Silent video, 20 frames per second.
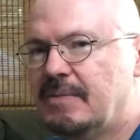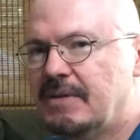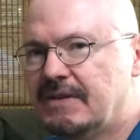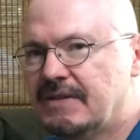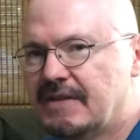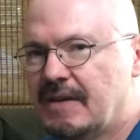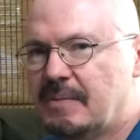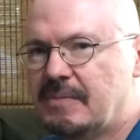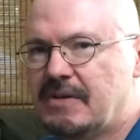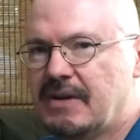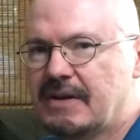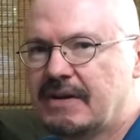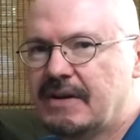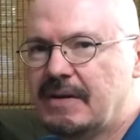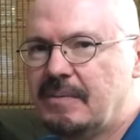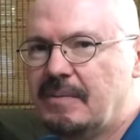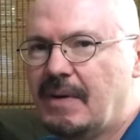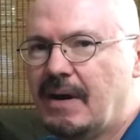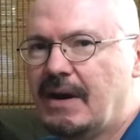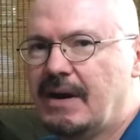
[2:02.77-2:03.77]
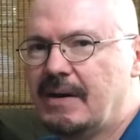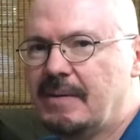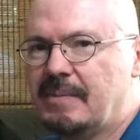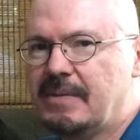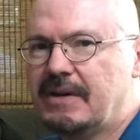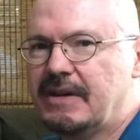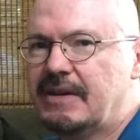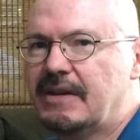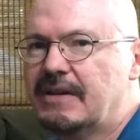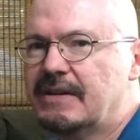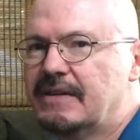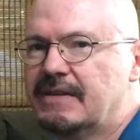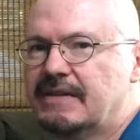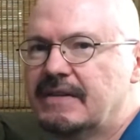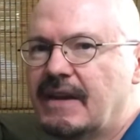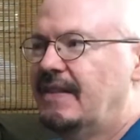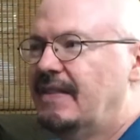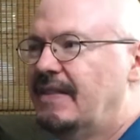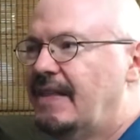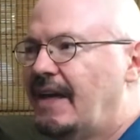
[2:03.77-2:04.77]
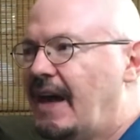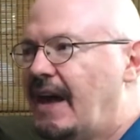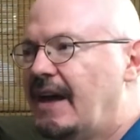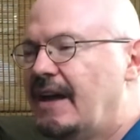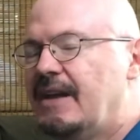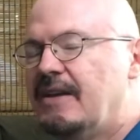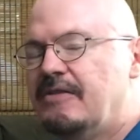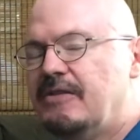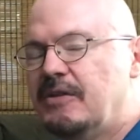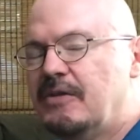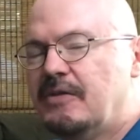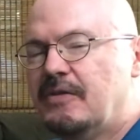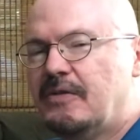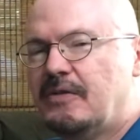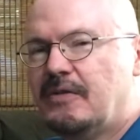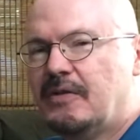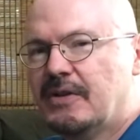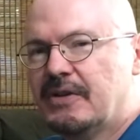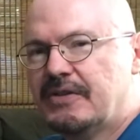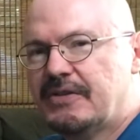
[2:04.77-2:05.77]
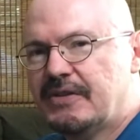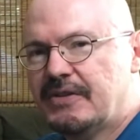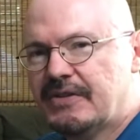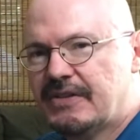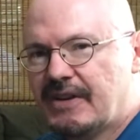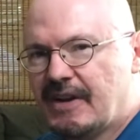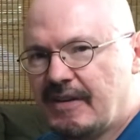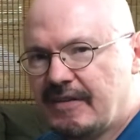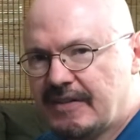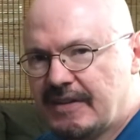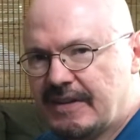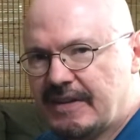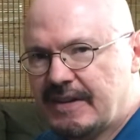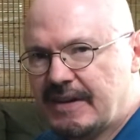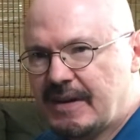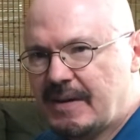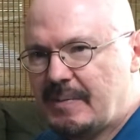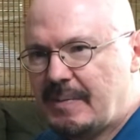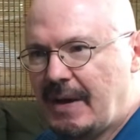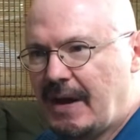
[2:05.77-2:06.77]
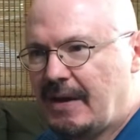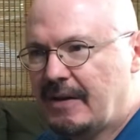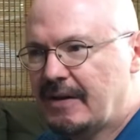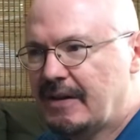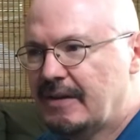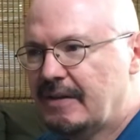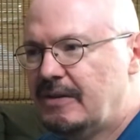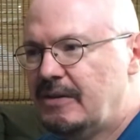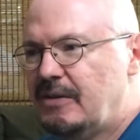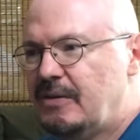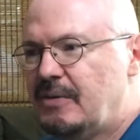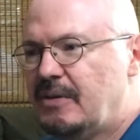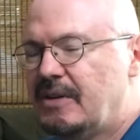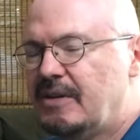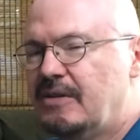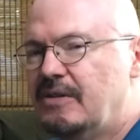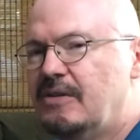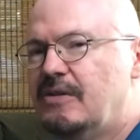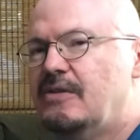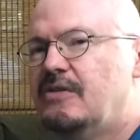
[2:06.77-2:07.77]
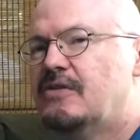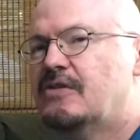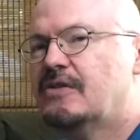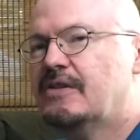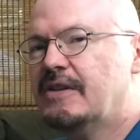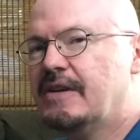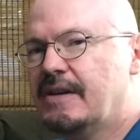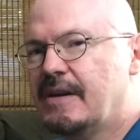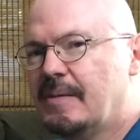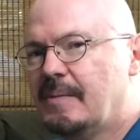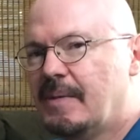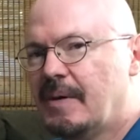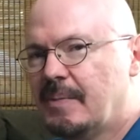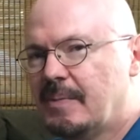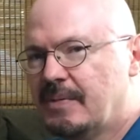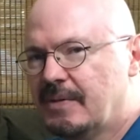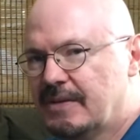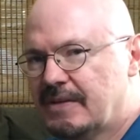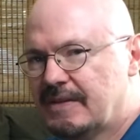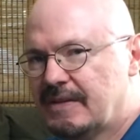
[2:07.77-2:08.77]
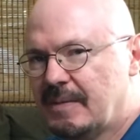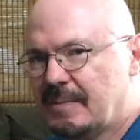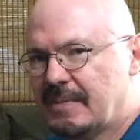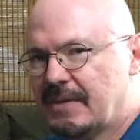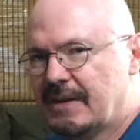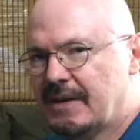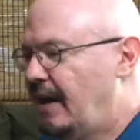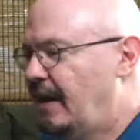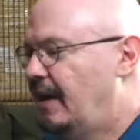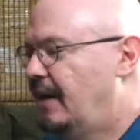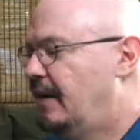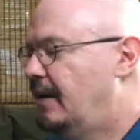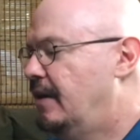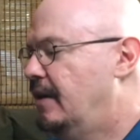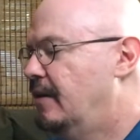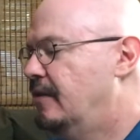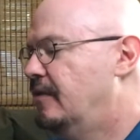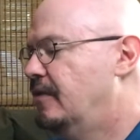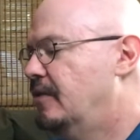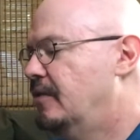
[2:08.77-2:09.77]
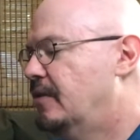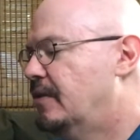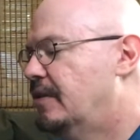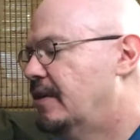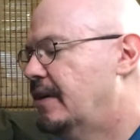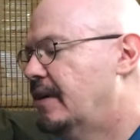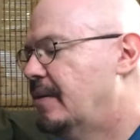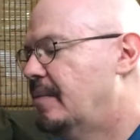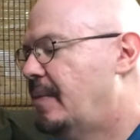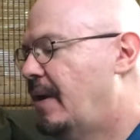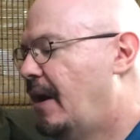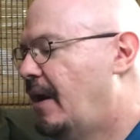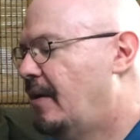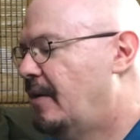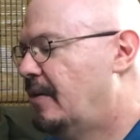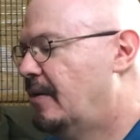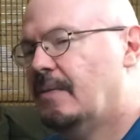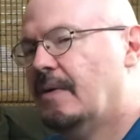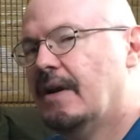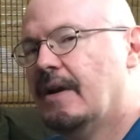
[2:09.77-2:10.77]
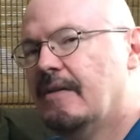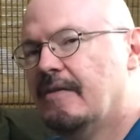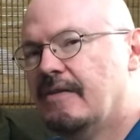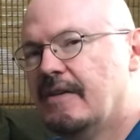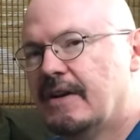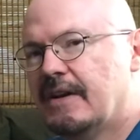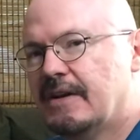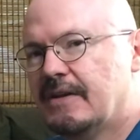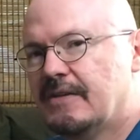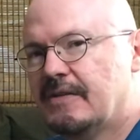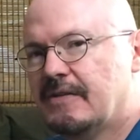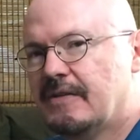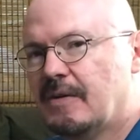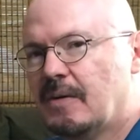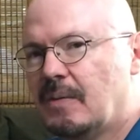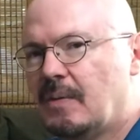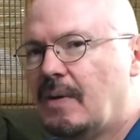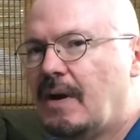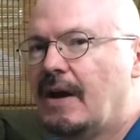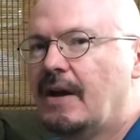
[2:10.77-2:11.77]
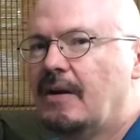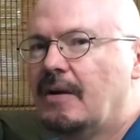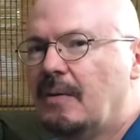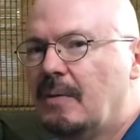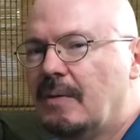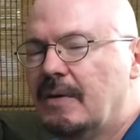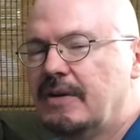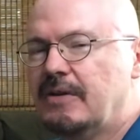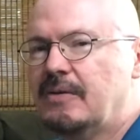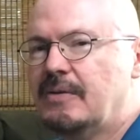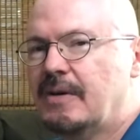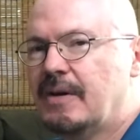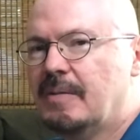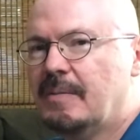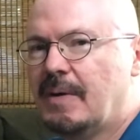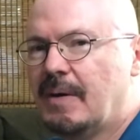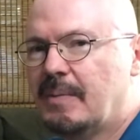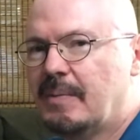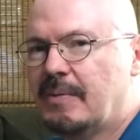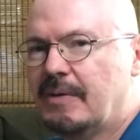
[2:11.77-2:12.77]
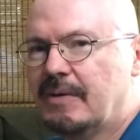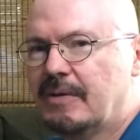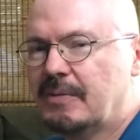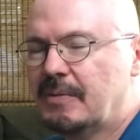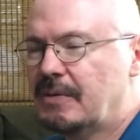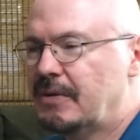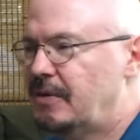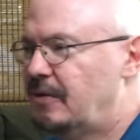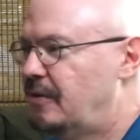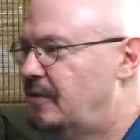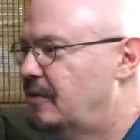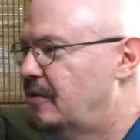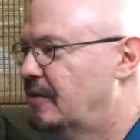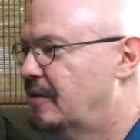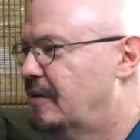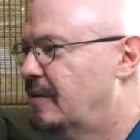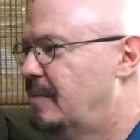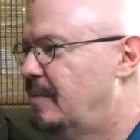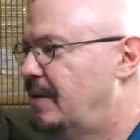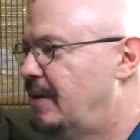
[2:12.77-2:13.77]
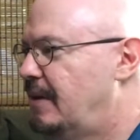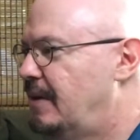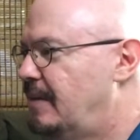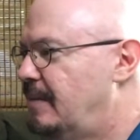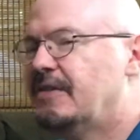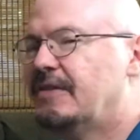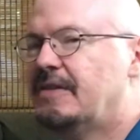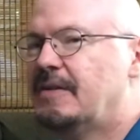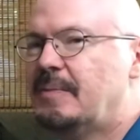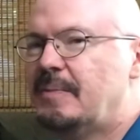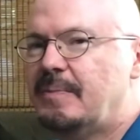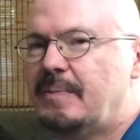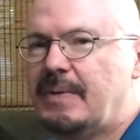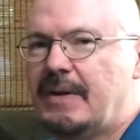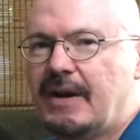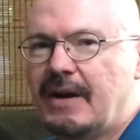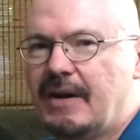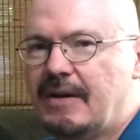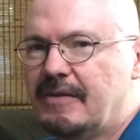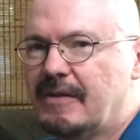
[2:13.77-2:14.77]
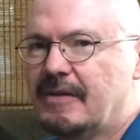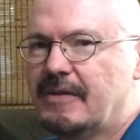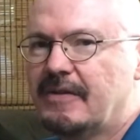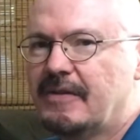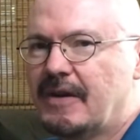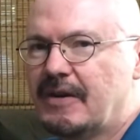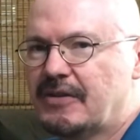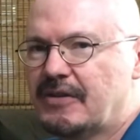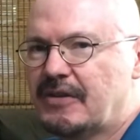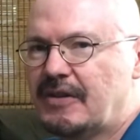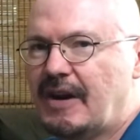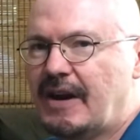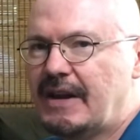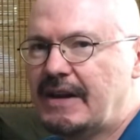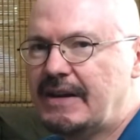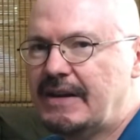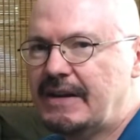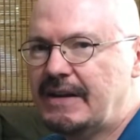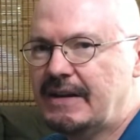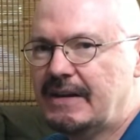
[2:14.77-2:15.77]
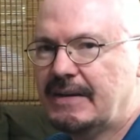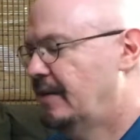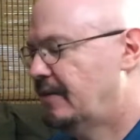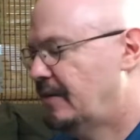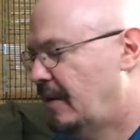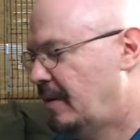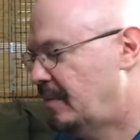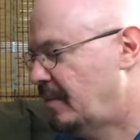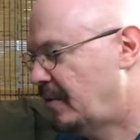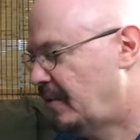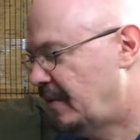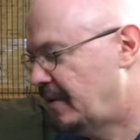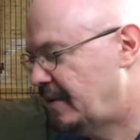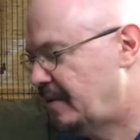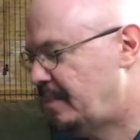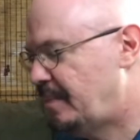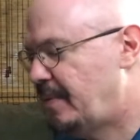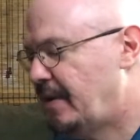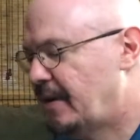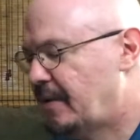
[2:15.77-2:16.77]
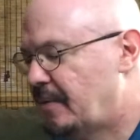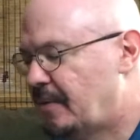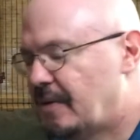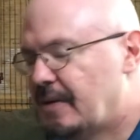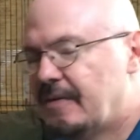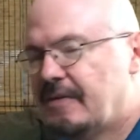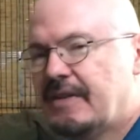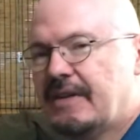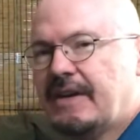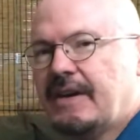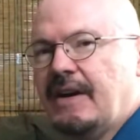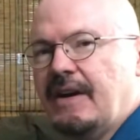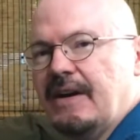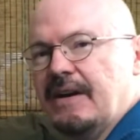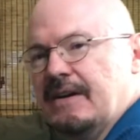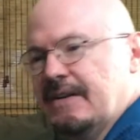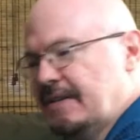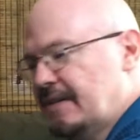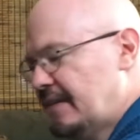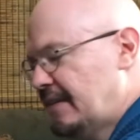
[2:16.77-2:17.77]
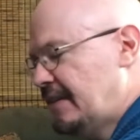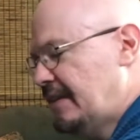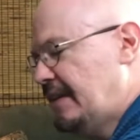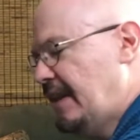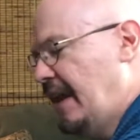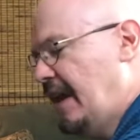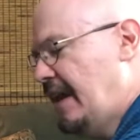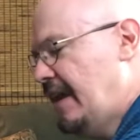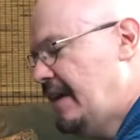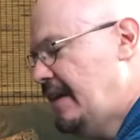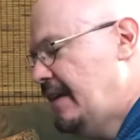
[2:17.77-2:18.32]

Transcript: the subject in mind because that, if you force yourself to think about it, you can usually come up with something. And if you think about whatever it is for a while, what you come up with will usually be just a bit of a fresher idea. So I'm going to pick one of the cards today.